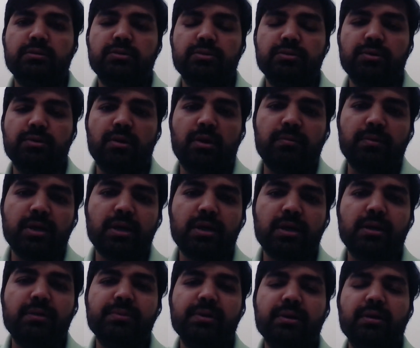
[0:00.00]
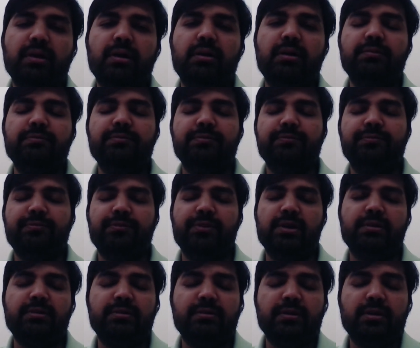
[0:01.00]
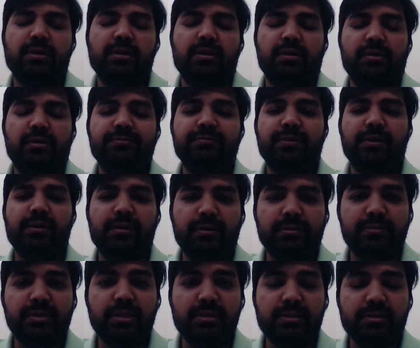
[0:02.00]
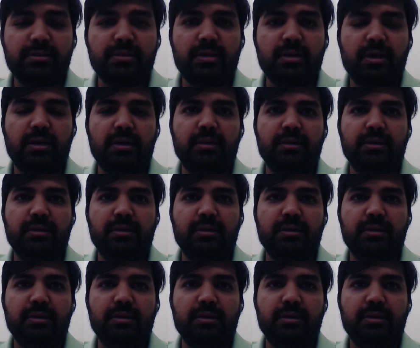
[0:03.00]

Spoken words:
to overcoming of fear of these